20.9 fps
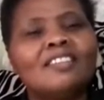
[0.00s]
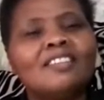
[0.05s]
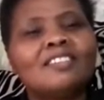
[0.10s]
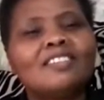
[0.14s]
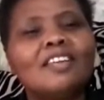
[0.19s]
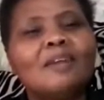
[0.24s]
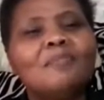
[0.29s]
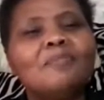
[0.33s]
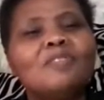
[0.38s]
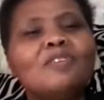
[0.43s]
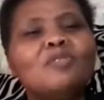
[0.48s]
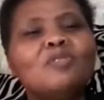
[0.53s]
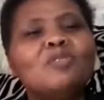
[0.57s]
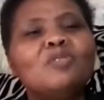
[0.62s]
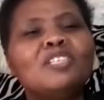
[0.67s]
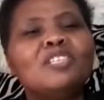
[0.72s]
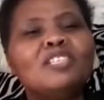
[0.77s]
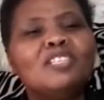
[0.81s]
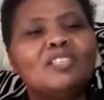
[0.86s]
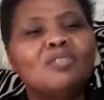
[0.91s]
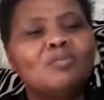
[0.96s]
something we
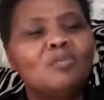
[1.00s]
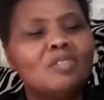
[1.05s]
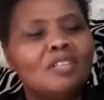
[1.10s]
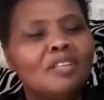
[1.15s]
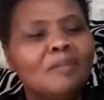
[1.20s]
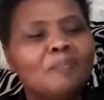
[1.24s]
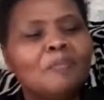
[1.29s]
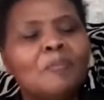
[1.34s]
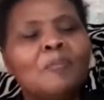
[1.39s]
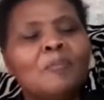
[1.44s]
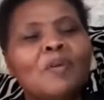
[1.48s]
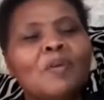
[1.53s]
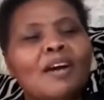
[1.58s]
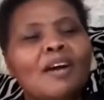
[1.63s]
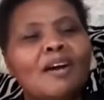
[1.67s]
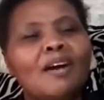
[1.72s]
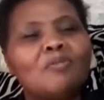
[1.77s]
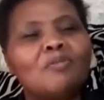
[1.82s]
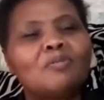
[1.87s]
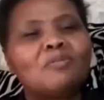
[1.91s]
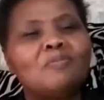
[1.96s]
did with the people
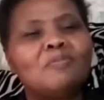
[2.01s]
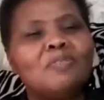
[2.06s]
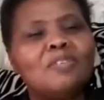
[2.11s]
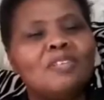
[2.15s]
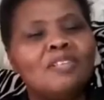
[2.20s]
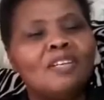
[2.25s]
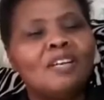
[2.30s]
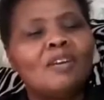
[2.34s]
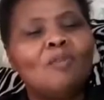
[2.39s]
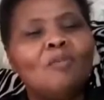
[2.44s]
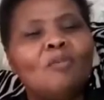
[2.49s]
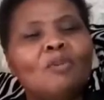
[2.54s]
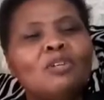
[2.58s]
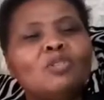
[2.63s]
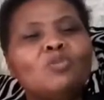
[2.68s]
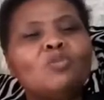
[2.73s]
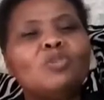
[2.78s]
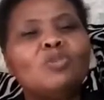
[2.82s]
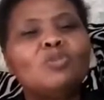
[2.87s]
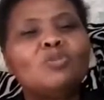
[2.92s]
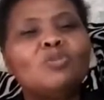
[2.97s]
around me, what
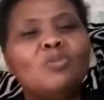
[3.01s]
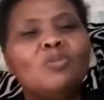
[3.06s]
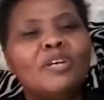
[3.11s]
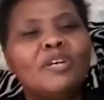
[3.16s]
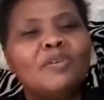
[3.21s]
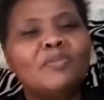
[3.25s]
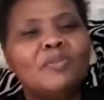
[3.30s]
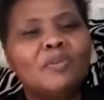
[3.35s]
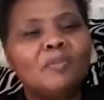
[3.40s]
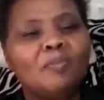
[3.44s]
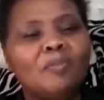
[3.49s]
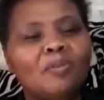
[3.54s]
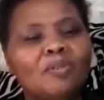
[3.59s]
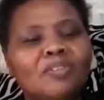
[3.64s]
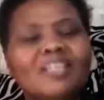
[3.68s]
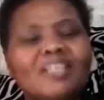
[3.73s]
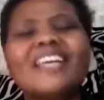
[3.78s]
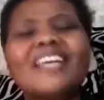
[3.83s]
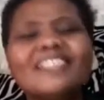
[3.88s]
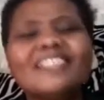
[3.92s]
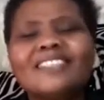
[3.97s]
we do when we're
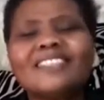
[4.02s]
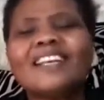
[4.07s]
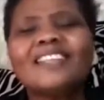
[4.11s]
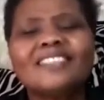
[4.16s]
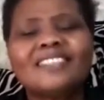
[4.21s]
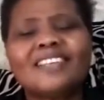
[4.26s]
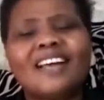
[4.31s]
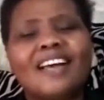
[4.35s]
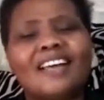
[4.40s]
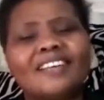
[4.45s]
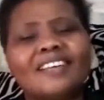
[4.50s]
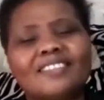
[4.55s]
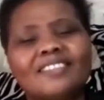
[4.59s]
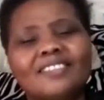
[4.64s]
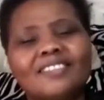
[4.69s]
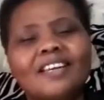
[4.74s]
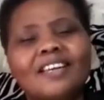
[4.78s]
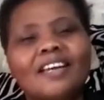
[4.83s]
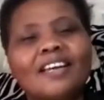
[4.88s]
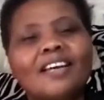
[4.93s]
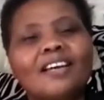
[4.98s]
bored. Exercise.
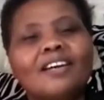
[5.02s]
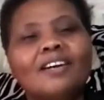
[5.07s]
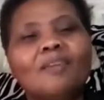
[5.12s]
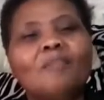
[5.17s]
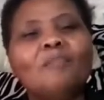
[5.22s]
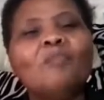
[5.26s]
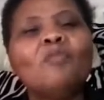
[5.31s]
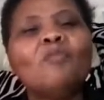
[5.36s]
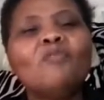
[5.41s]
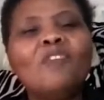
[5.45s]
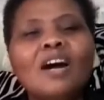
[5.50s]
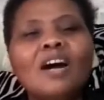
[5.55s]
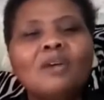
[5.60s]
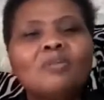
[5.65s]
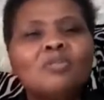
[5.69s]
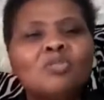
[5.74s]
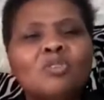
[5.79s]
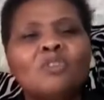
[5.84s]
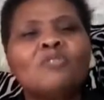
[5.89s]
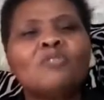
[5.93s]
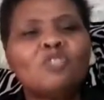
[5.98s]
Move
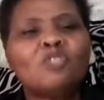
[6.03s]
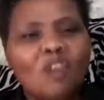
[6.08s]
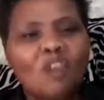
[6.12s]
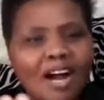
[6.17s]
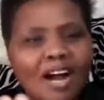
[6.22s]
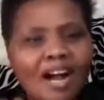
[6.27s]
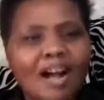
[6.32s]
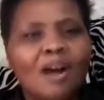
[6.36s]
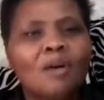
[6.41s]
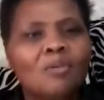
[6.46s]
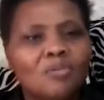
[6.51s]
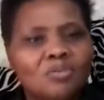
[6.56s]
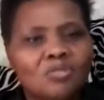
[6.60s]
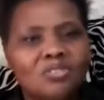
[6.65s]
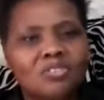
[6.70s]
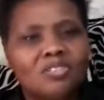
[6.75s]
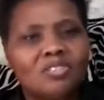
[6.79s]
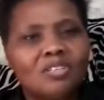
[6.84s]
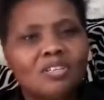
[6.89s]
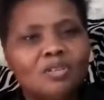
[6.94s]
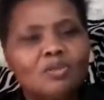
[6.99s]
out of your
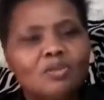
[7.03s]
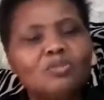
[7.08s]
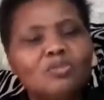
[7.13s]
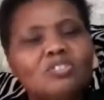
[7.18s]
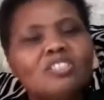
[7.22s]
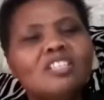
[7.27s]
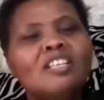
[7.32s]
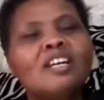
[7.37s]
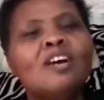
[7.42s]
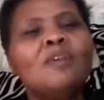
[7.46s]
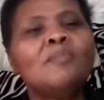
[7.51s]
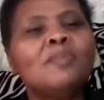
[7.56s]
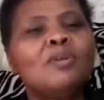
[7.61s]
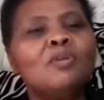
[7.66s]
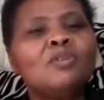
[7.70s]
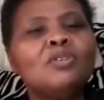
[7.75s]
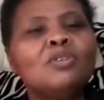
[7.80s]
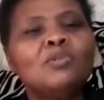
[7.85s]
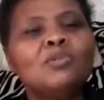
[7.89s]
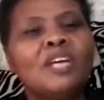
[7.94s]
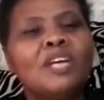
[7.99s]
house. You see, now
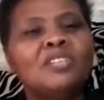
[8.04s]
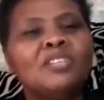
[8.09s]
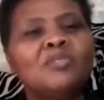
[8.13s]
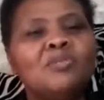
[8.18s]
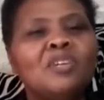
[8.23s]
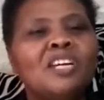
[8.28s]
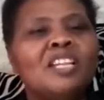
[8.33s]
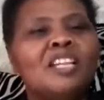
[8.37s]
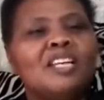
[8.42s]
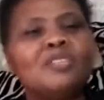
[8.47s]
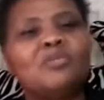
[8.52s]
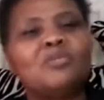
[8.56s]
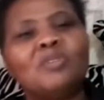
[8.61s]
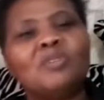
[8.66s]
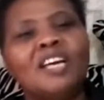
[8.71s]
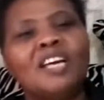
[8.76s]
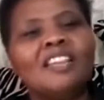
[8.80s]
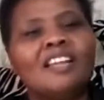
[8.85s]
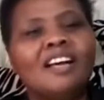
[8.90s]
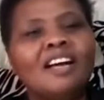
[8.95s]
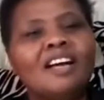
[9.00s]
because we are together,
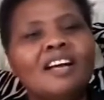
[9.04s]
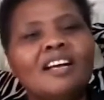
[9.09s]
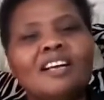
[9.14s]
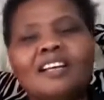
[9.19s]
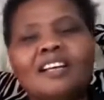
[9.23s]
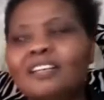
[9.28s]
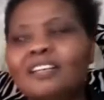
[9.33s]
take a